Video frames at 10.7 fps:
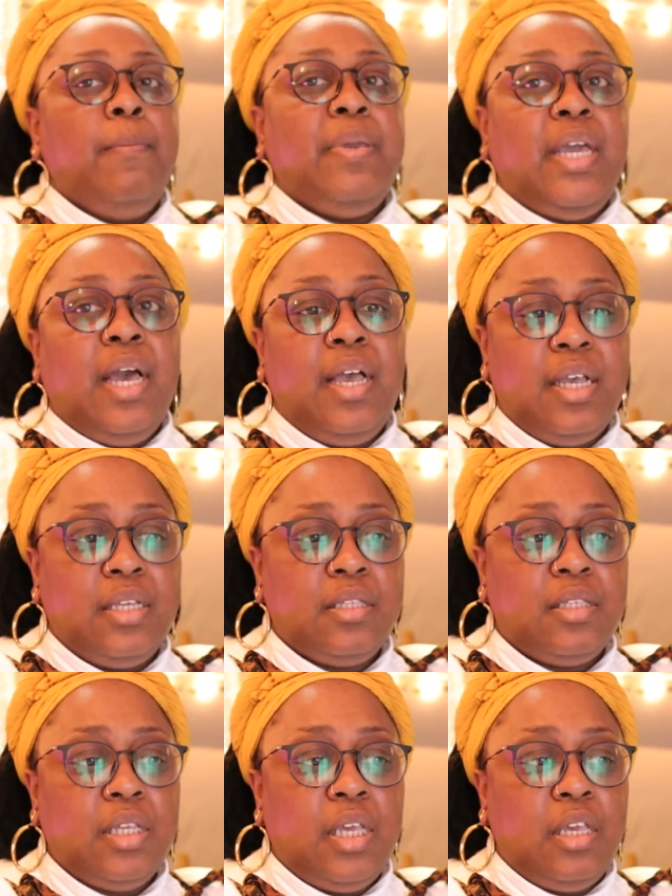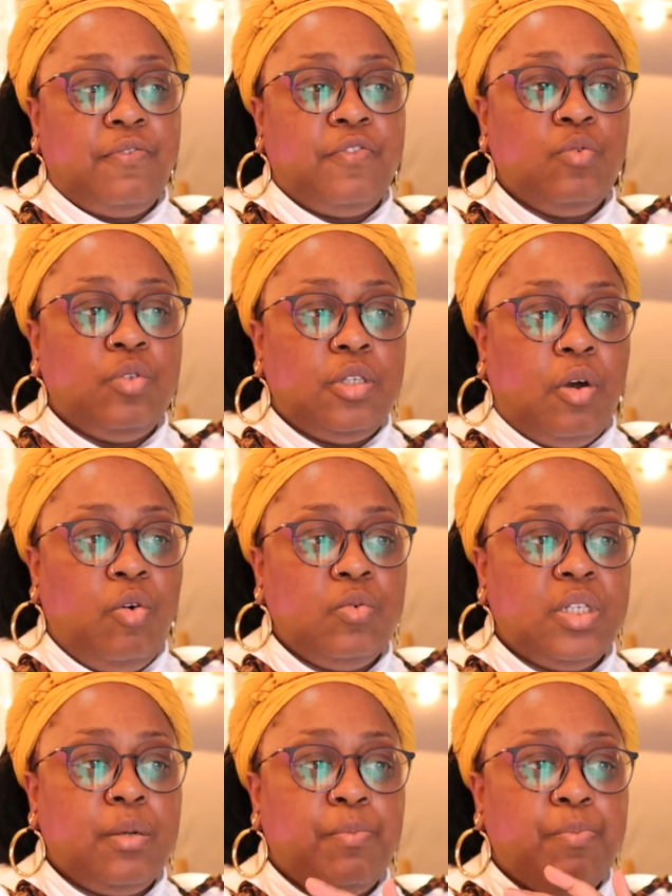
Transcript: Because if you don't